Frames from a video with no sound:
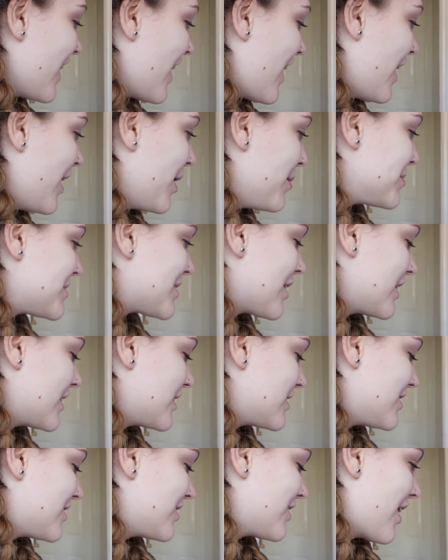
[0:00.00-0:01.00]
So I
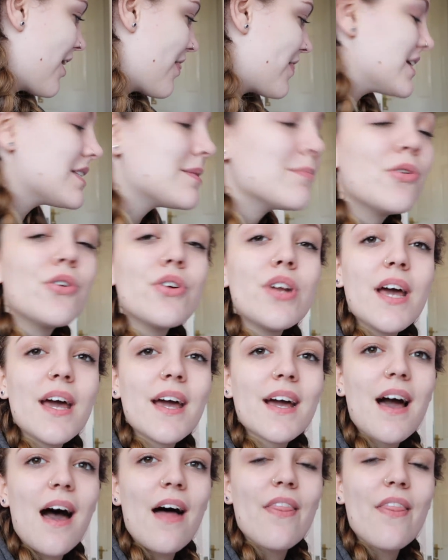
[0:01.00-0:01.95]
need to do that this morning,